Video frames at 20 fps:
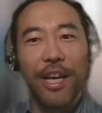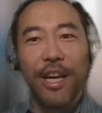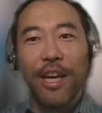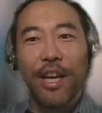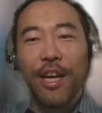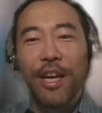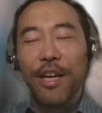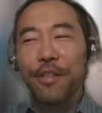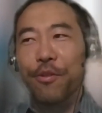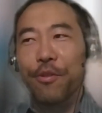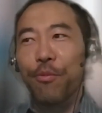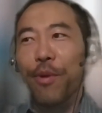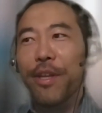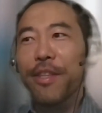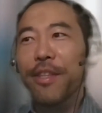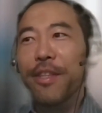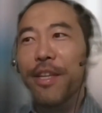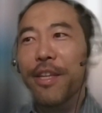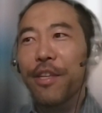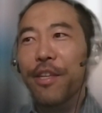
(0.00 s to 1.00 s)
So one
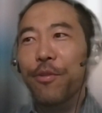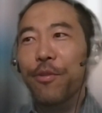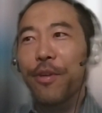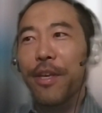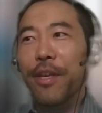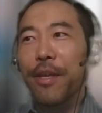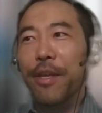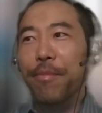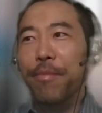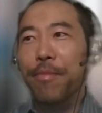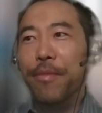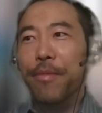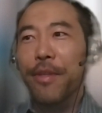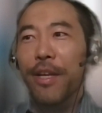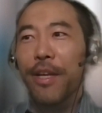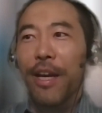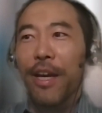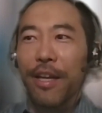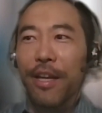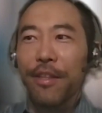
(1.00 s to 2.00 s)
thing you can
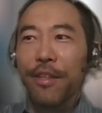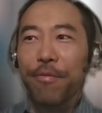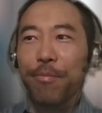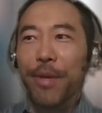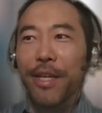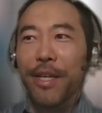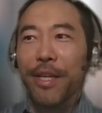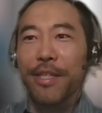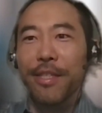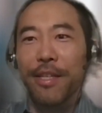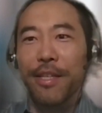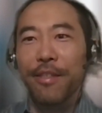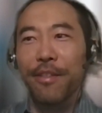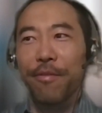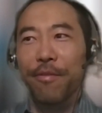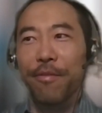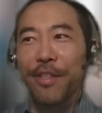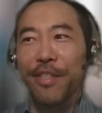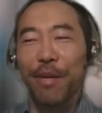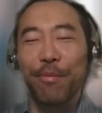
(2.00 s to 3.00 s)
kind of make sense of
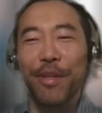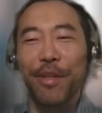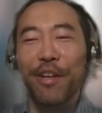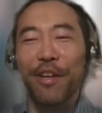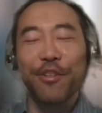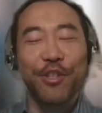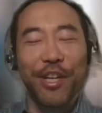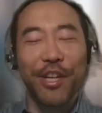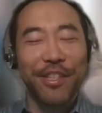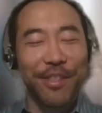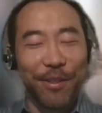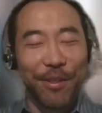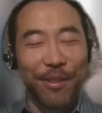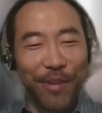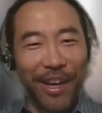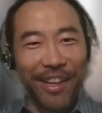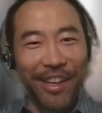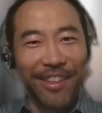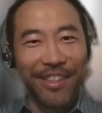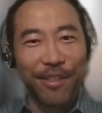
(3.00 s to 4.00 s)
this. I'm not
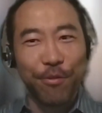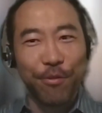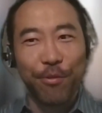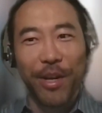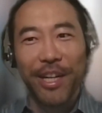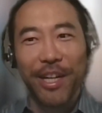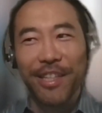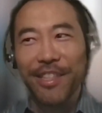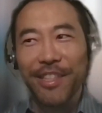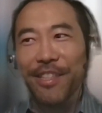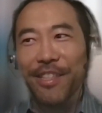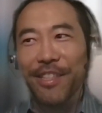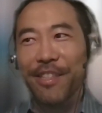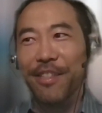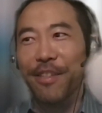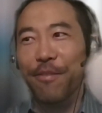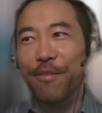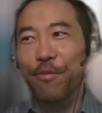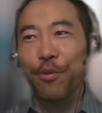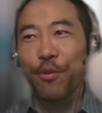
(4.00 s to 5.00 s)
justifying this rally.
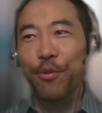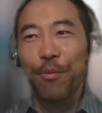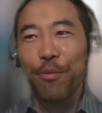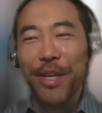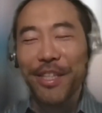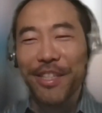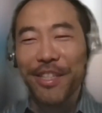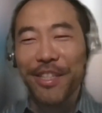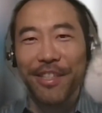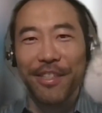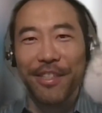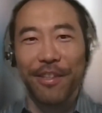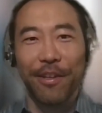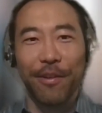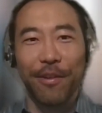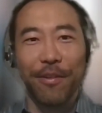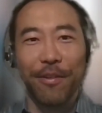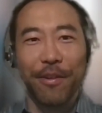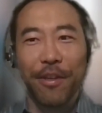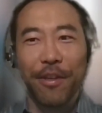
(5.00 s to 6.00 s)
To me, this is
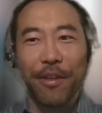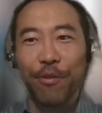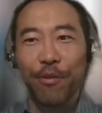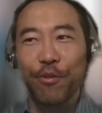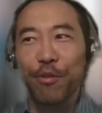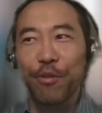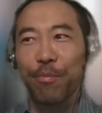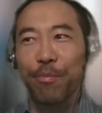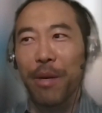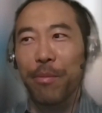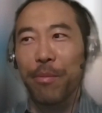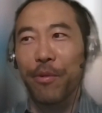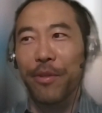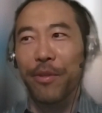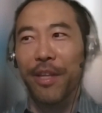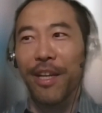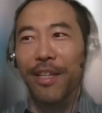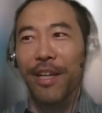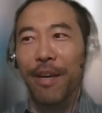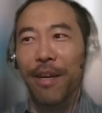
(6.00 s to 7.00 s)
a huge bubble
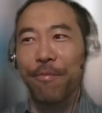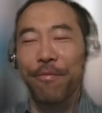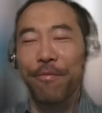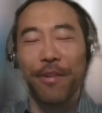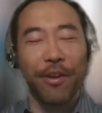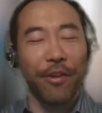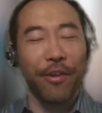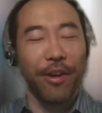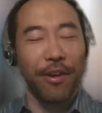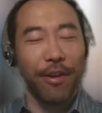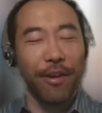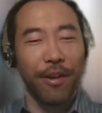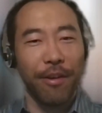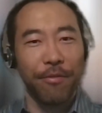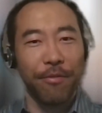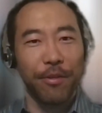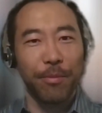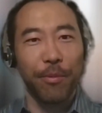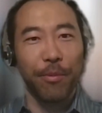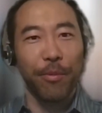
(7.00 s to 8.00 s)
that I'm very
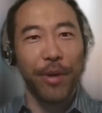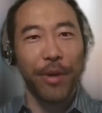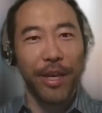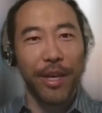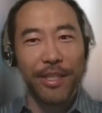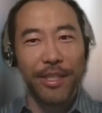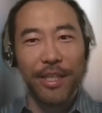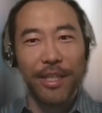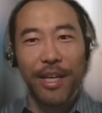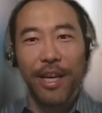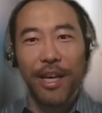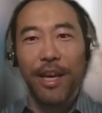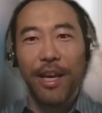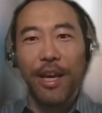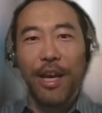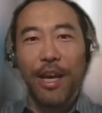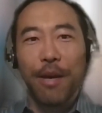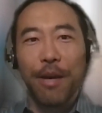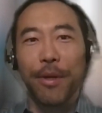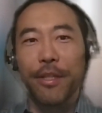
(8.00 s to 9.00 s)
uncomfortable with.
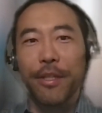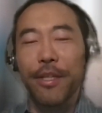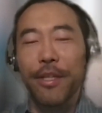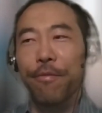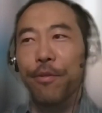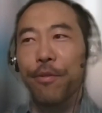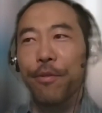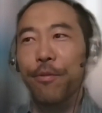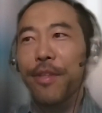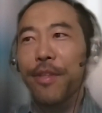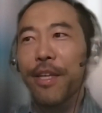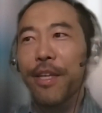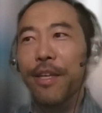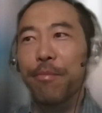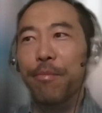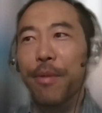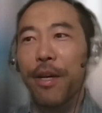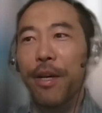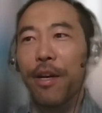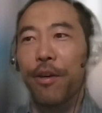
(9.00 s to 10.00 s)
But if you think
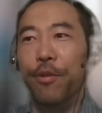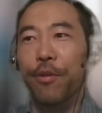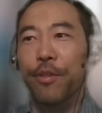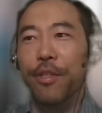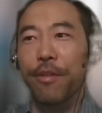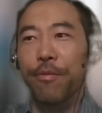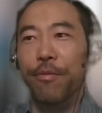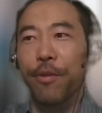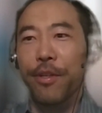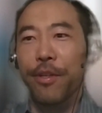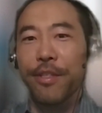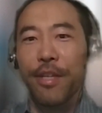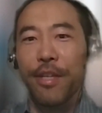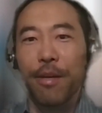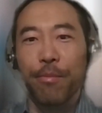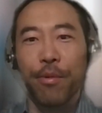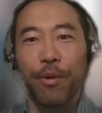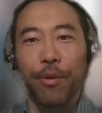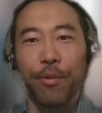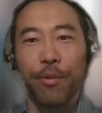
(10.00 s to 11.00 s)
about, for
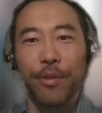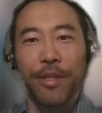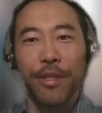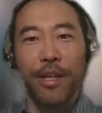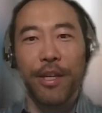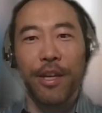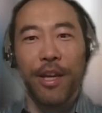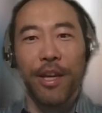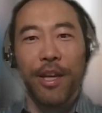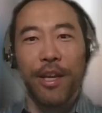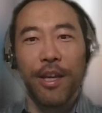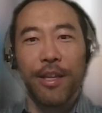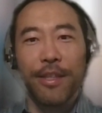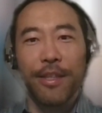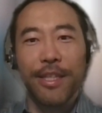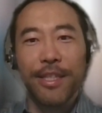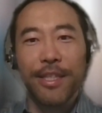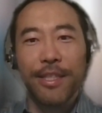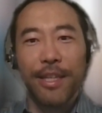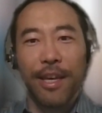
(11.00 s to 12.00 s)
example, the
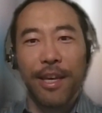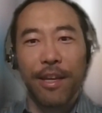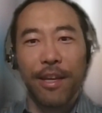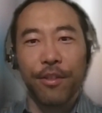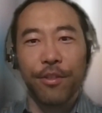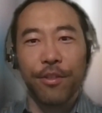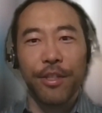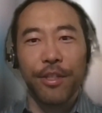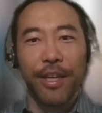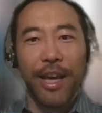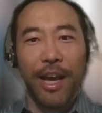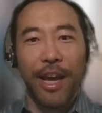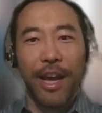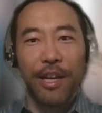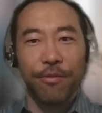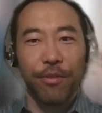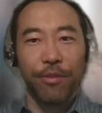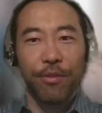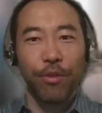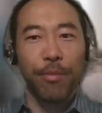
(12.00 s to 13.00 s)
discounted cash
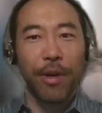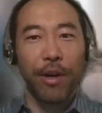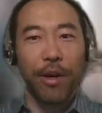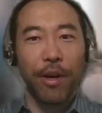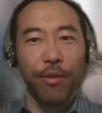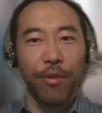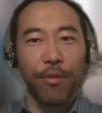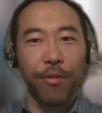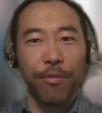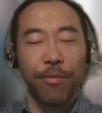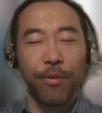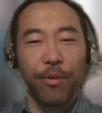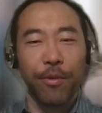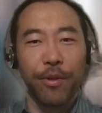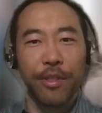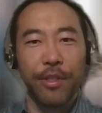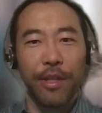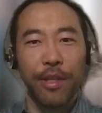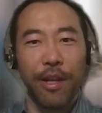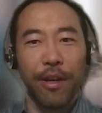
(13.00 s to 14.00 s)
flow model for
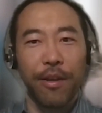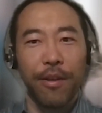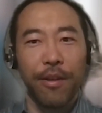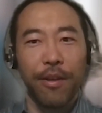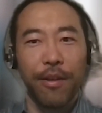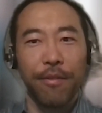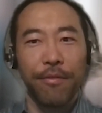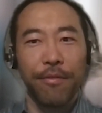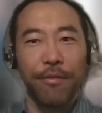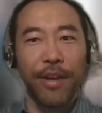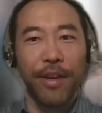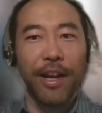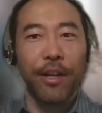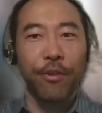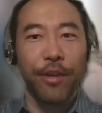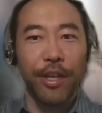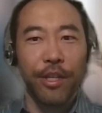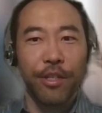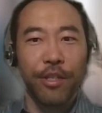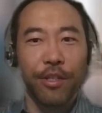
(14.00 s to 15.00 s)
stock
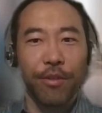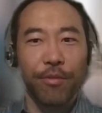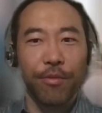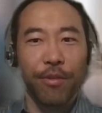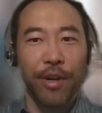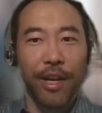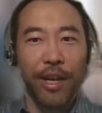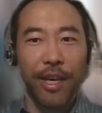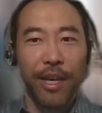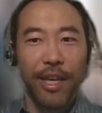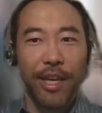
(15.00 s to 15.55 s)
valuation, right?